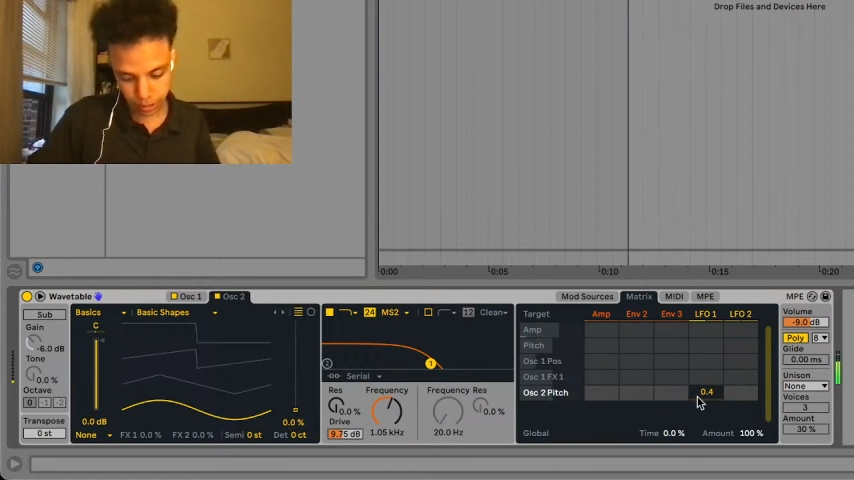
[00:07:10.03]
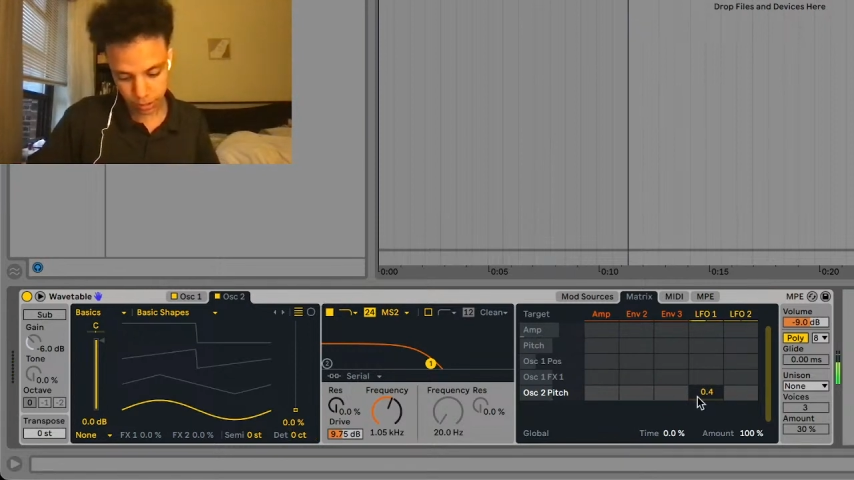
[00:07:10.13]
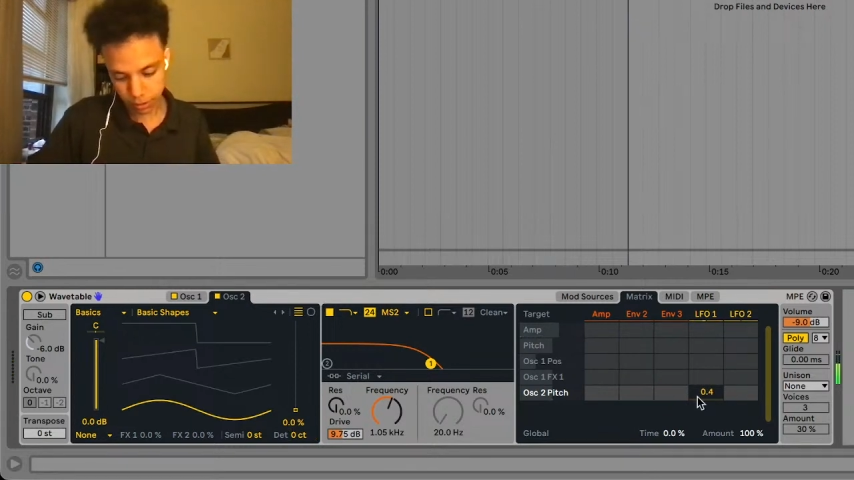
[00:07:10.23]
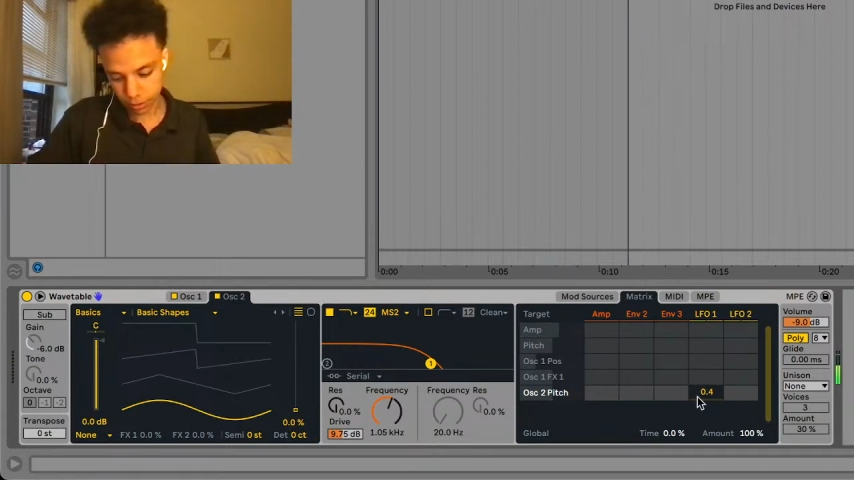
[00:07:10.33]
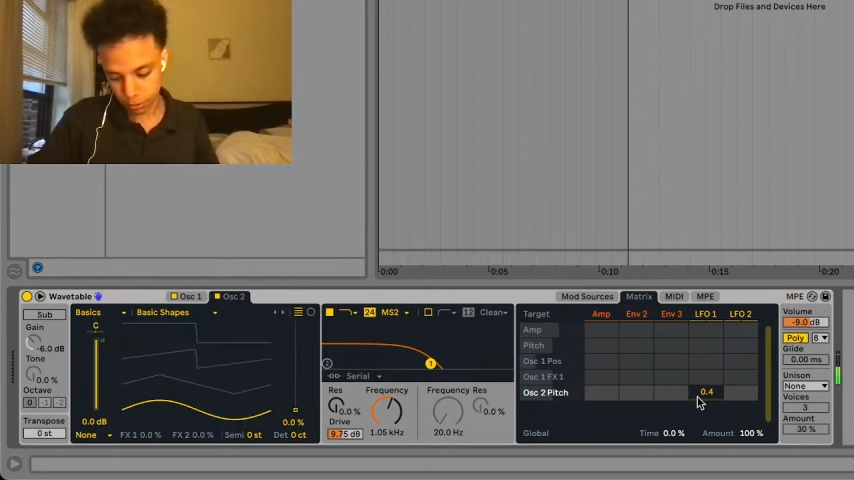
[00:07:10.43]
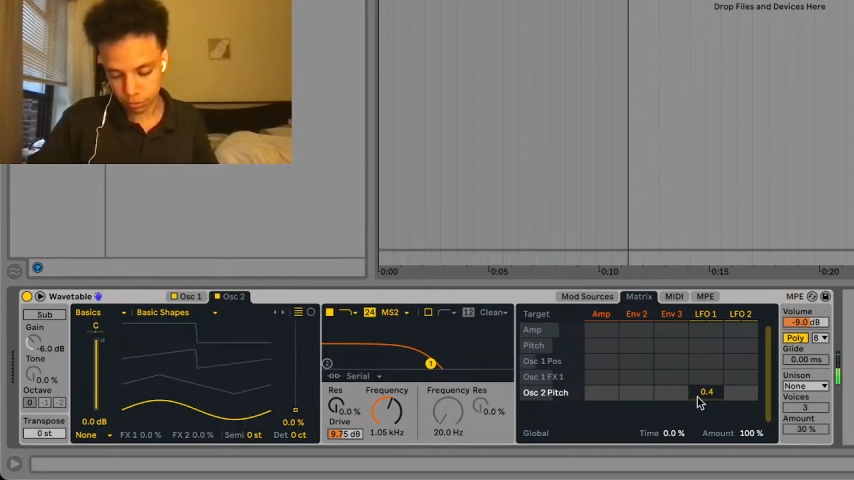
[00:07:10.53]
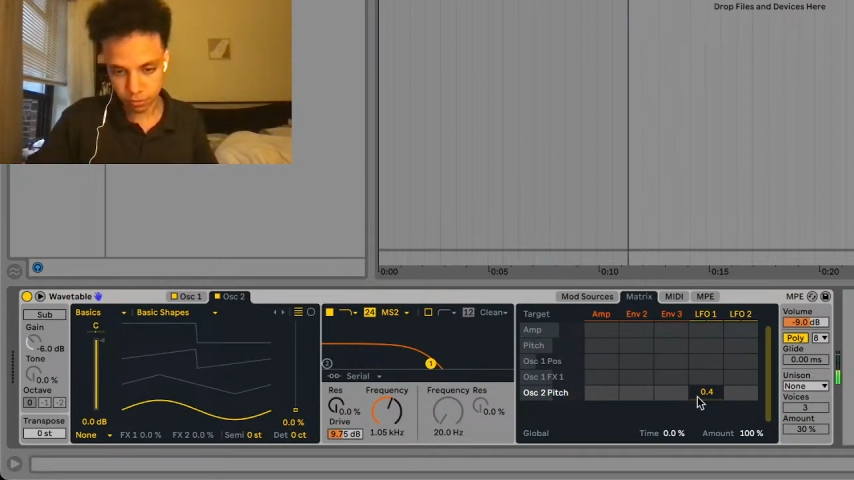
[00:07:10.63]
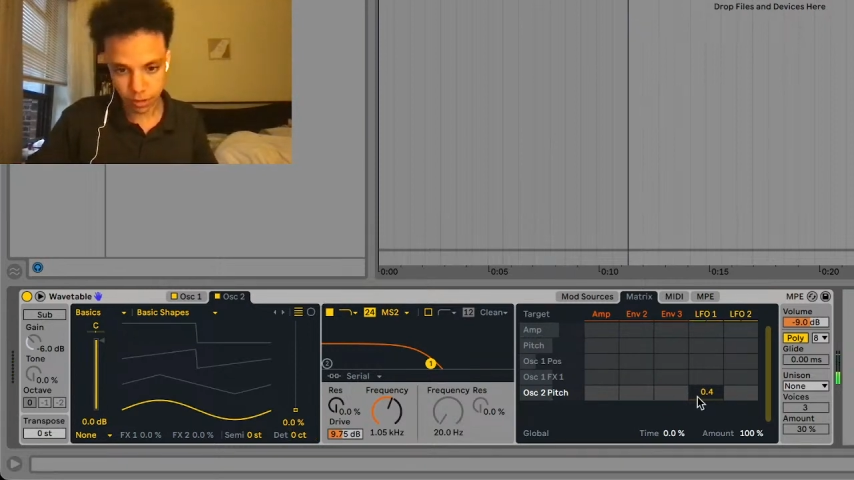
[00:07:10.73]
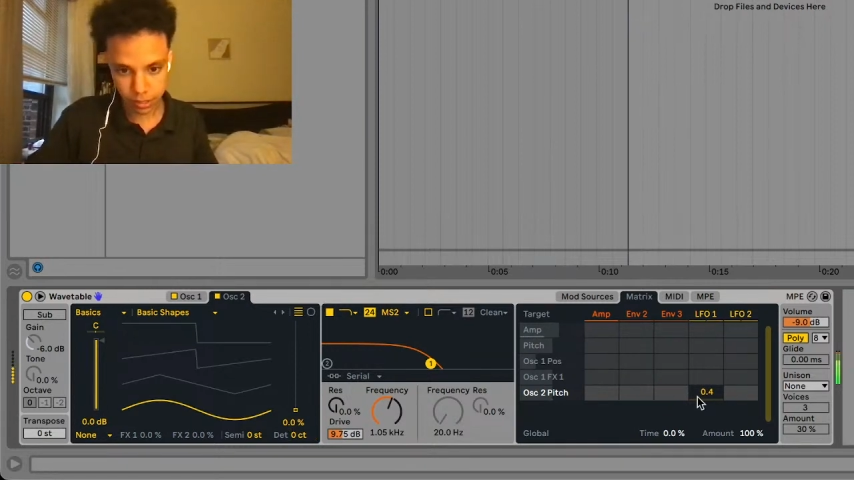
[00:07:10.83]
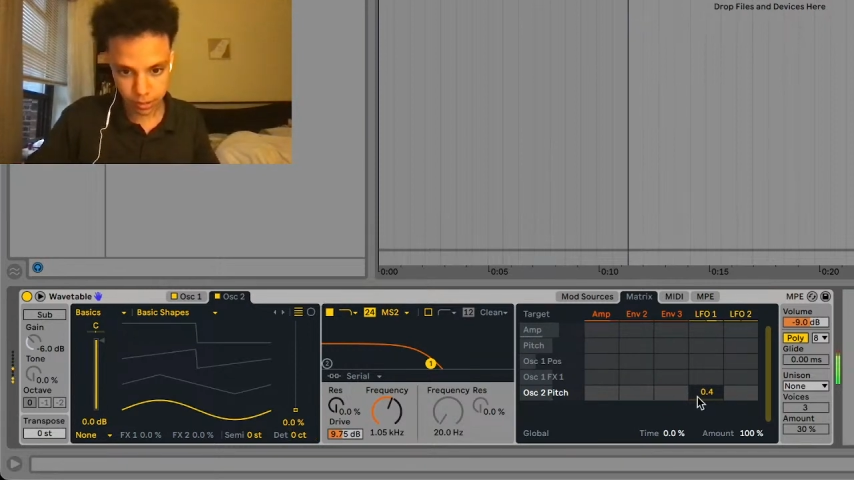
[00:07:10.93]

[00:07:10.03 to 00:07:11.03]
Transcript: get that little face.